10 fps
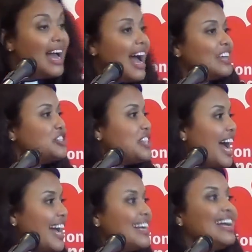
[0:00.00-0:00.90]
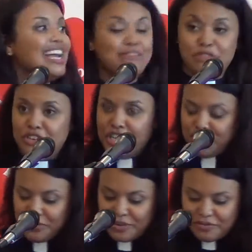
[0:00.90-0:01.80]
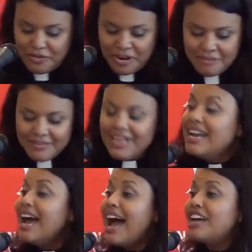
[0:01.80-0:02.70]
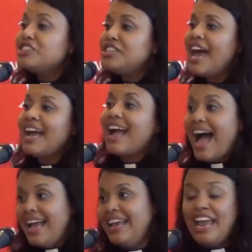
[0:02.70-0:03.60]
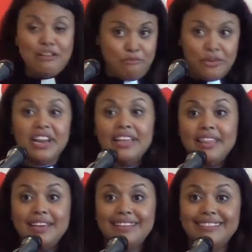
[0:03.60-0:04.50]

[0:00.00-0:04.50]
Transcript: Hashtag Immigration Reform. Hashtag I Can't Breathe.